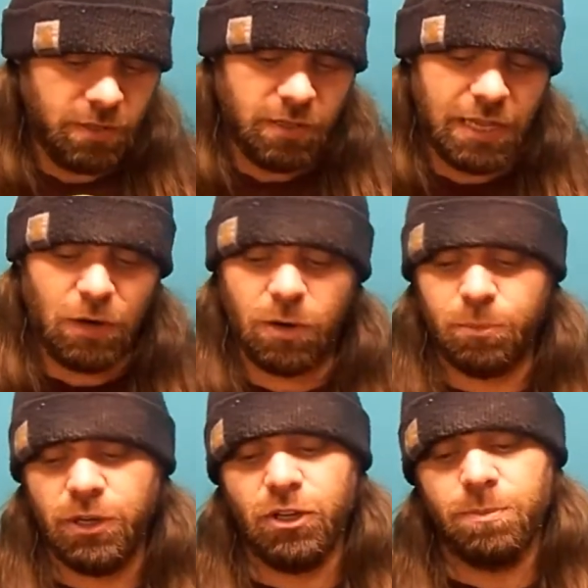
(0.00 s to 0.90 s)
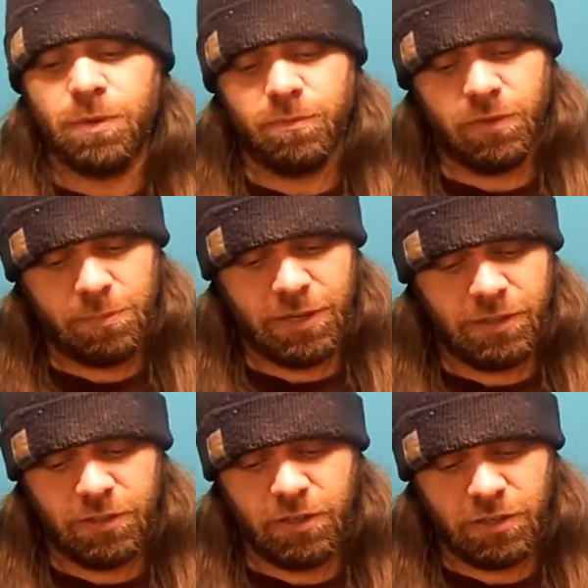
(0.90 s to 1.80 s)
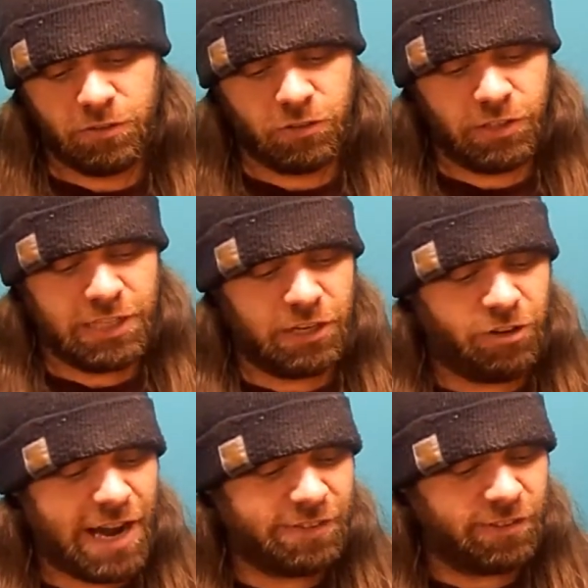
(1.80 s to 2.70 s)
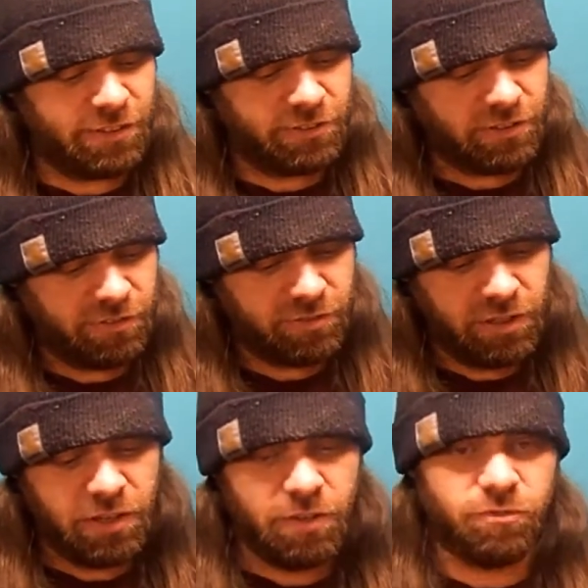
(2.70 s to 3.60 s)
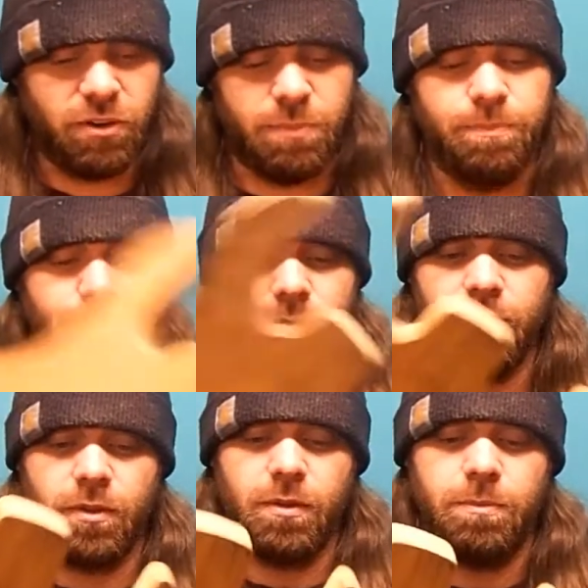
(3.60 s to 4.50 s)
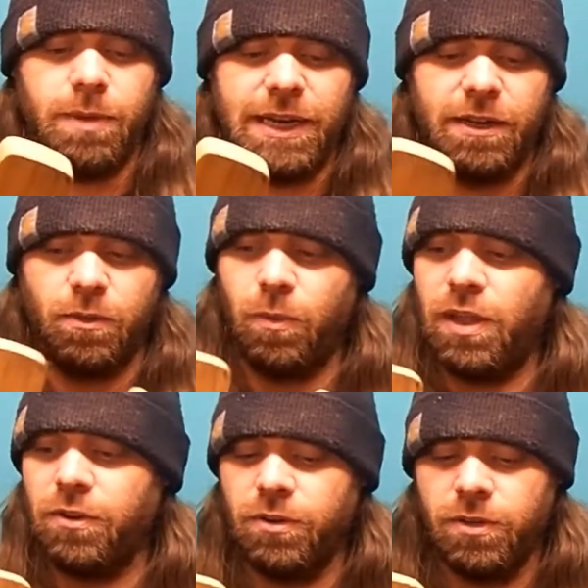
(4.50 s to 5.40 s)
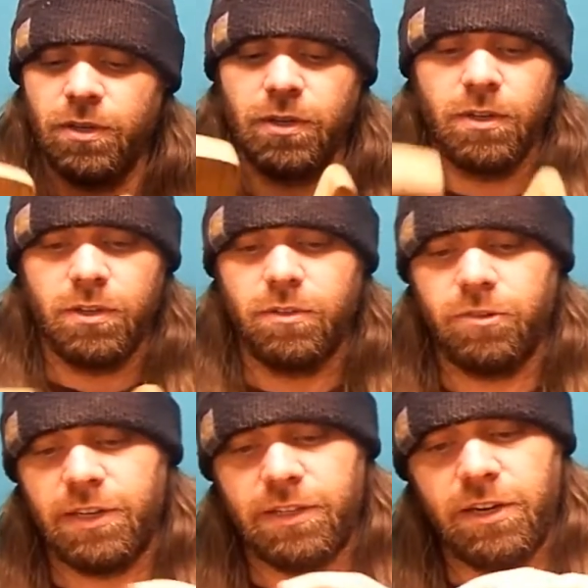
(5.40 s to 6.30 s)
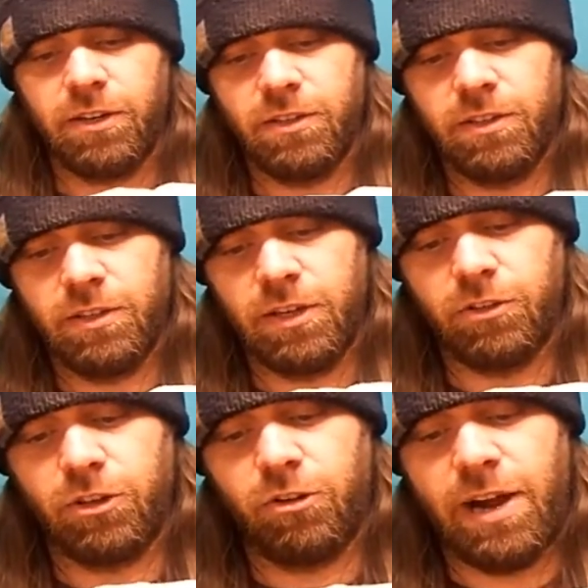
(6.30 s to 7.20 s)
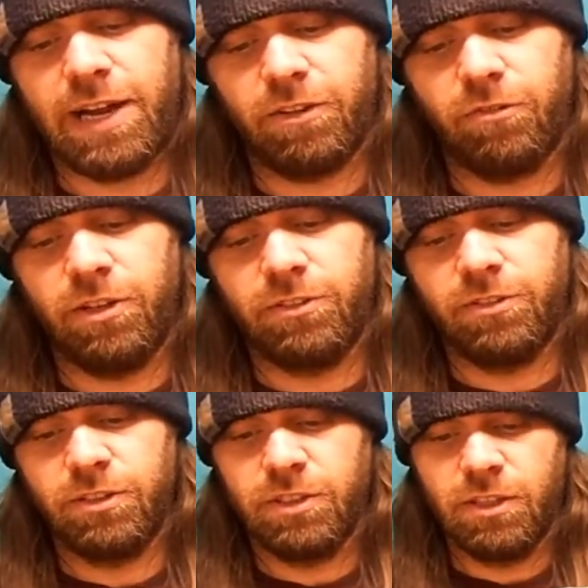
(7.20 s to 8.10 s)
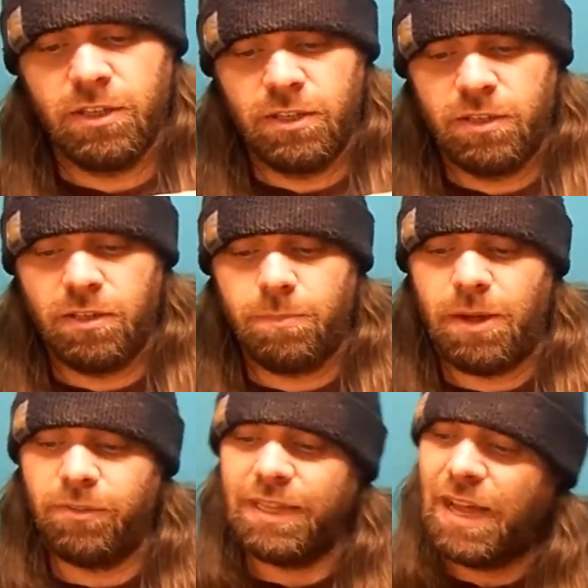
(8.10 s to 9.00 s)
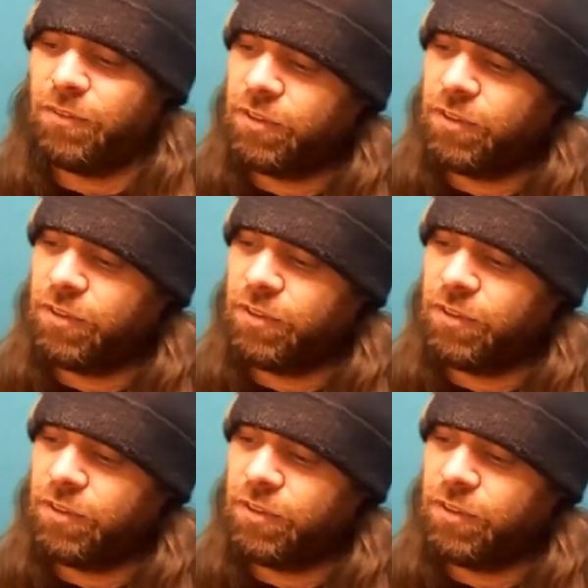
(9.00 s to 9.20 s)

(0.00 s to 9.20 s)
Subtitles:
held up pretty good, but I mean, it's starting to get cracks in it and stuff from being in the weather. Right there, there's a crack that runs about down to